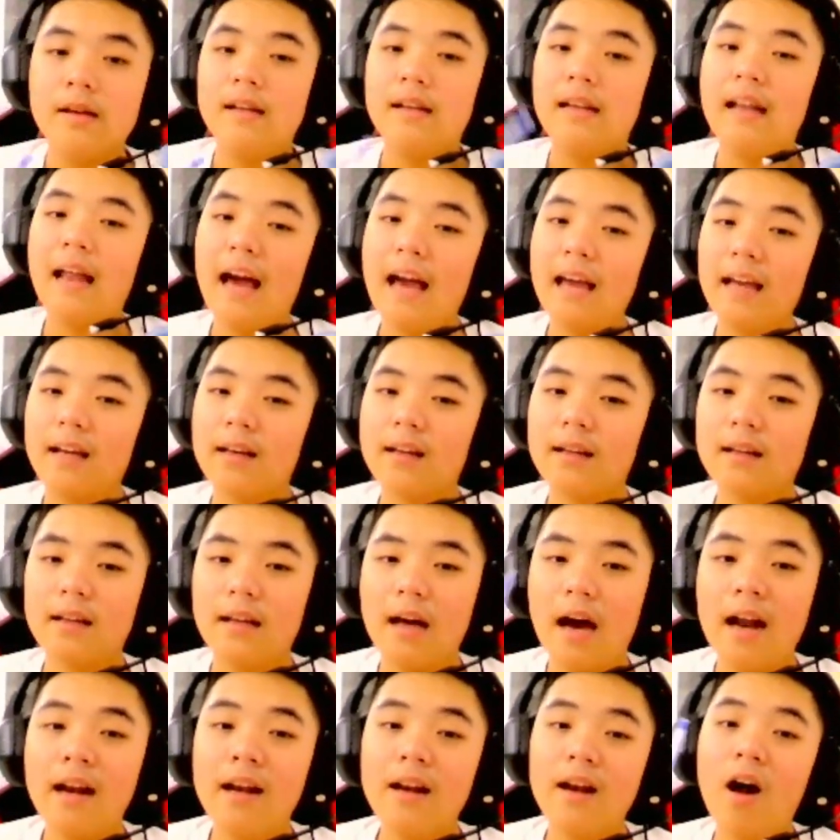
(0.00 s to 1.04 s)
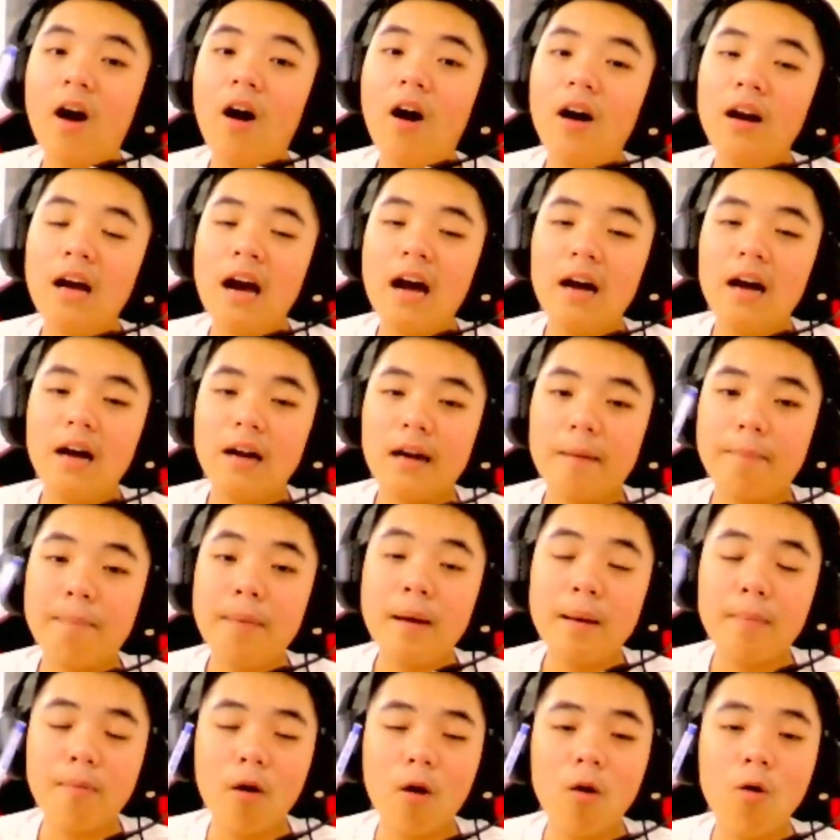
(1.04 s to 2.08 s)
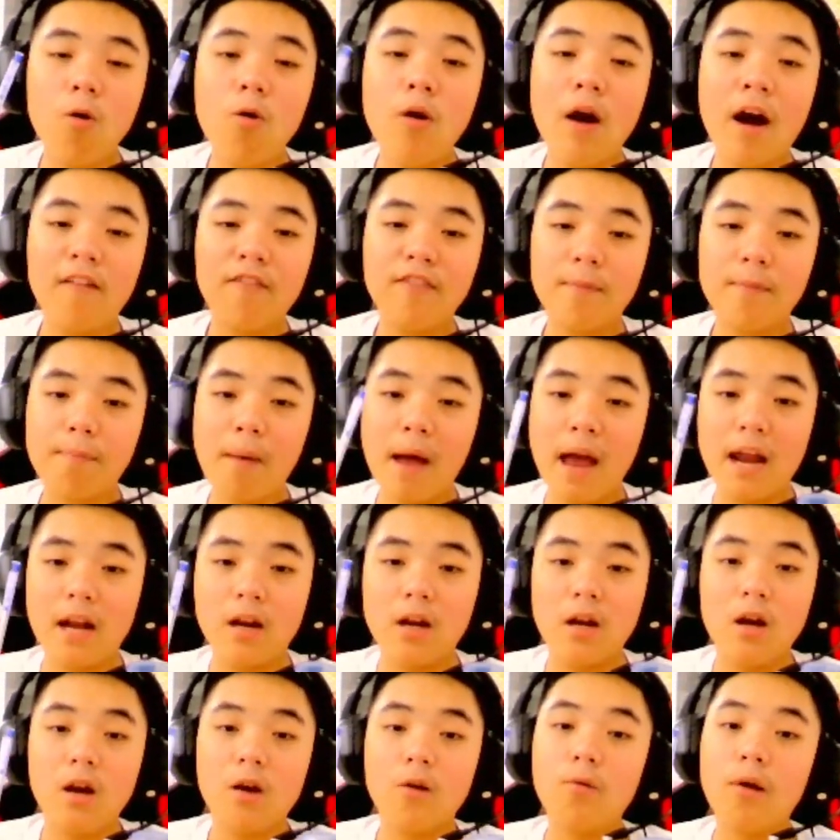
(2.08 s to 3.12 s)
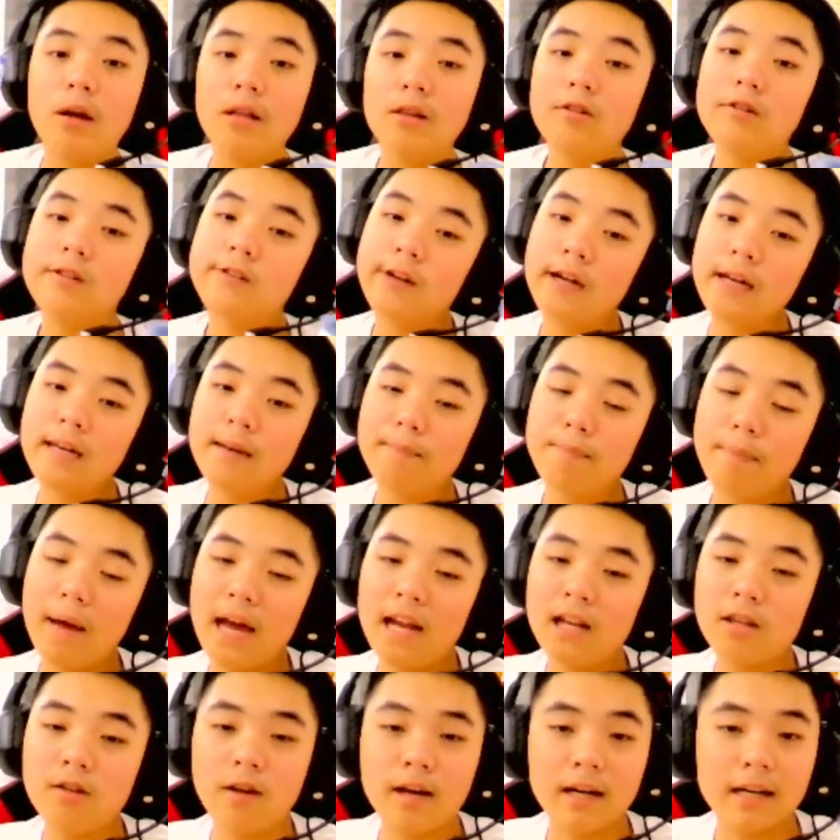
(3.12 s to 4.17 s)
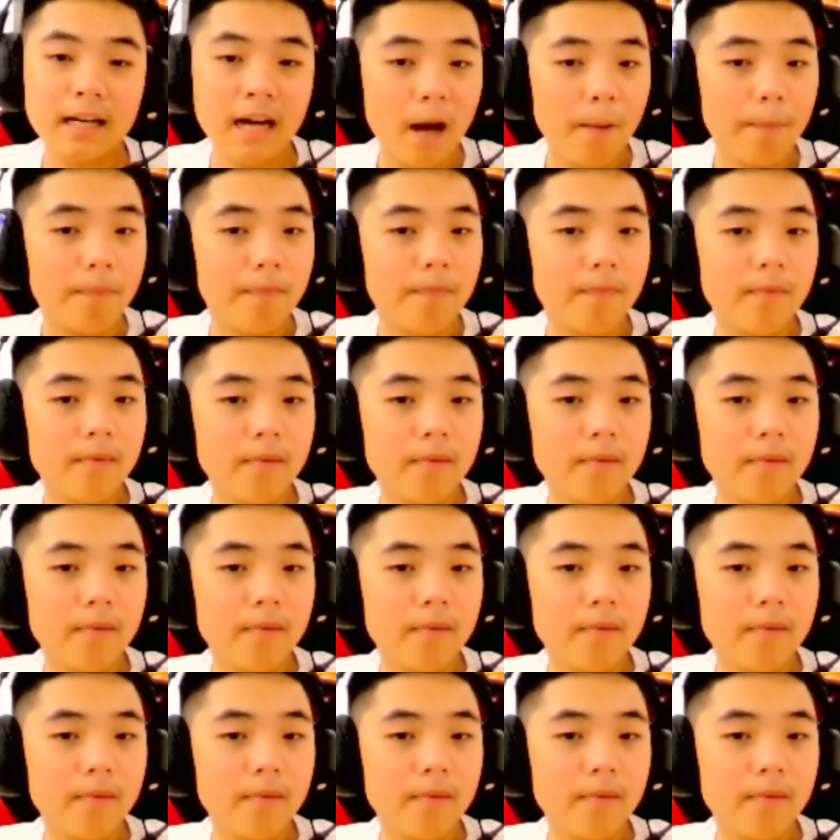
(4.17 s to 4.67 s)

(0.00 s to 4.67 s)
Like another uh, people who have the pen want to trade the pen to a cup